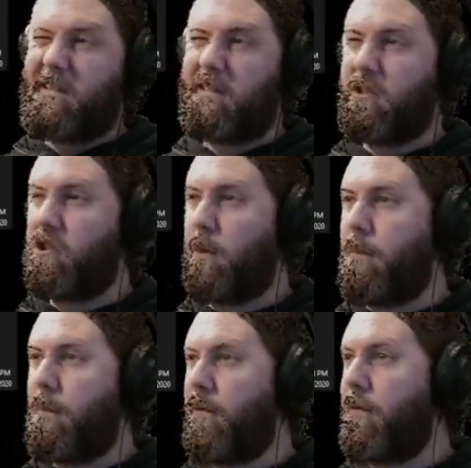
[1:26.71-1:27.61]

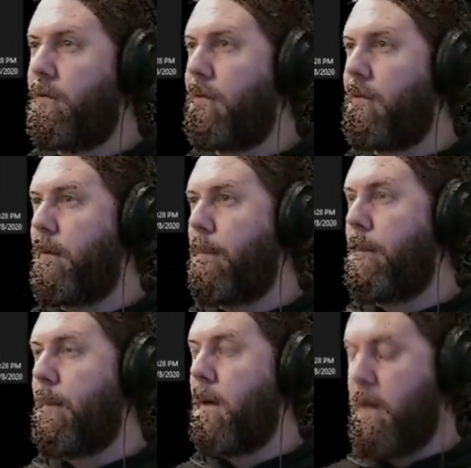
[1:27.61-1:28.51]
gypsum
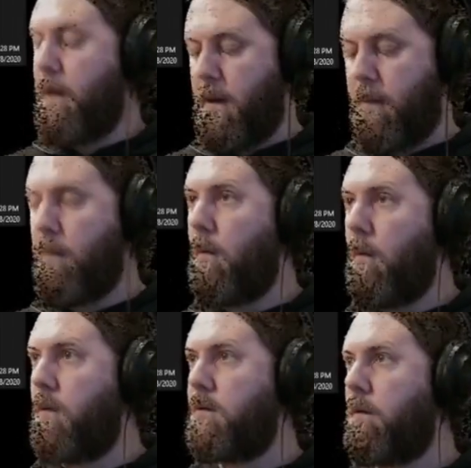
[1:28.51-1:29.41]

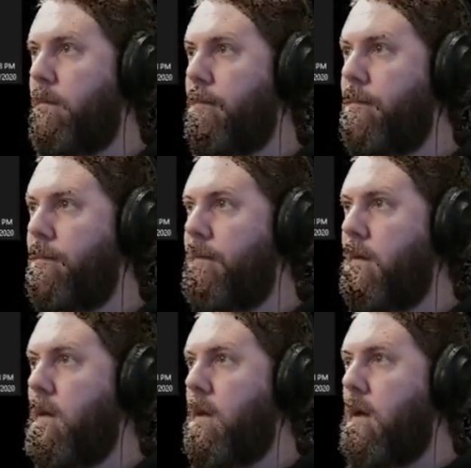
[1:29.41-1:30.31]
module,
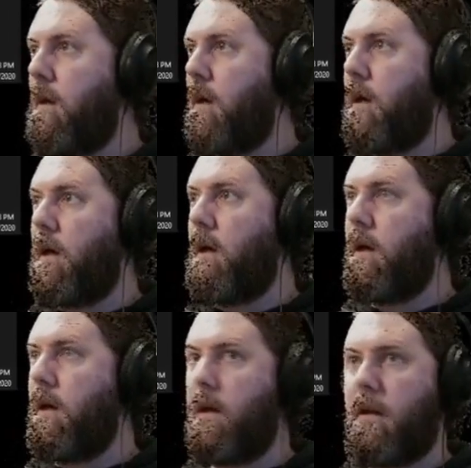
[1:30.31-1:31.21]

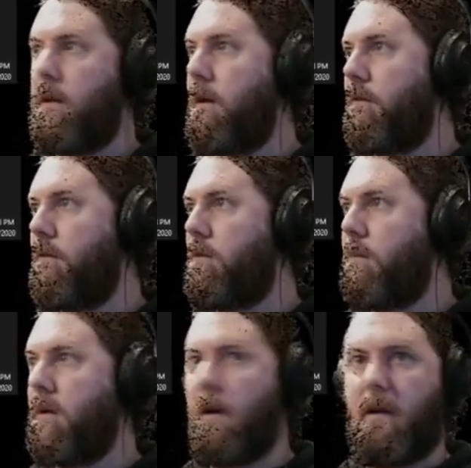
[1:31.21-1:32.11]
and there should be
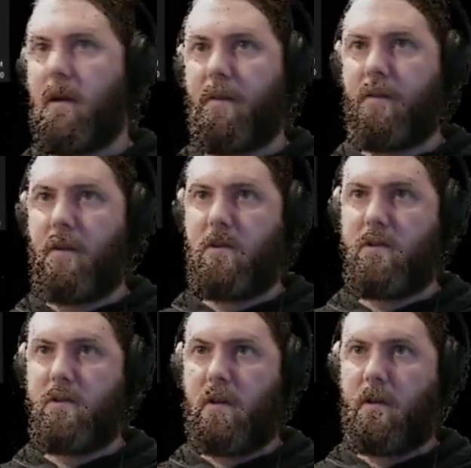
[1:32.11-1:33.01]
a
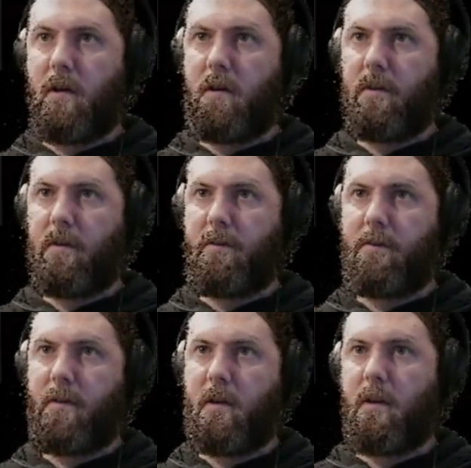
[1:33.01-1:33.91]
destination, and I just
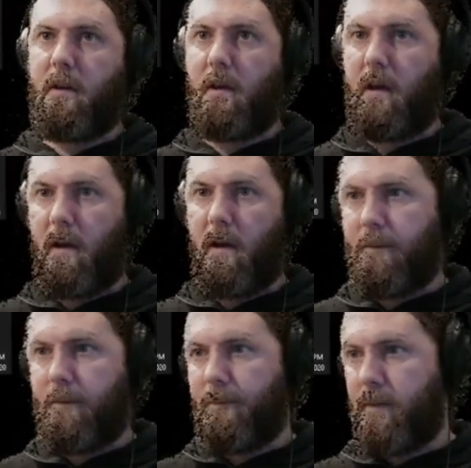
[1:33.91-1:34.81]
say here
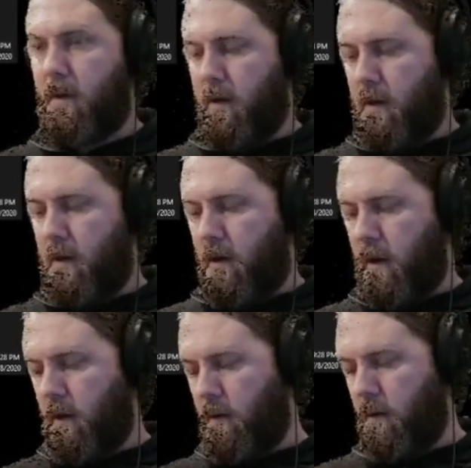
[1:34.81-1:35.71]
I'll
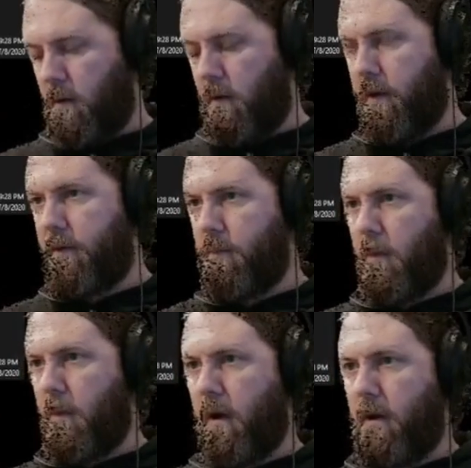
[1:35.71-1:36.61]
call it
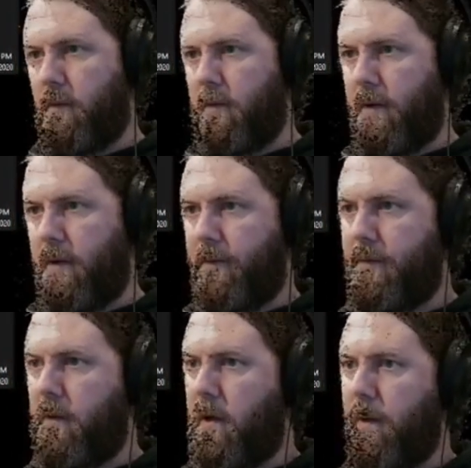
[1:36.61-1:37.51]
my
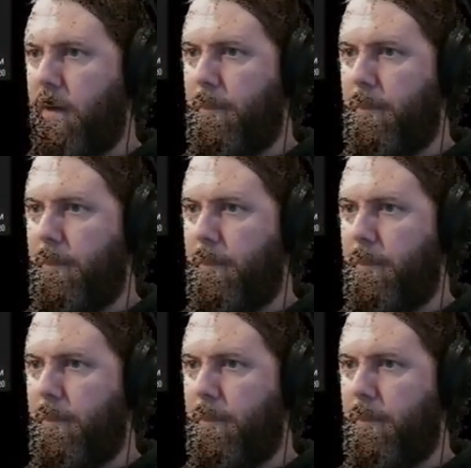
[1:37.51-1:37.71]
Tesla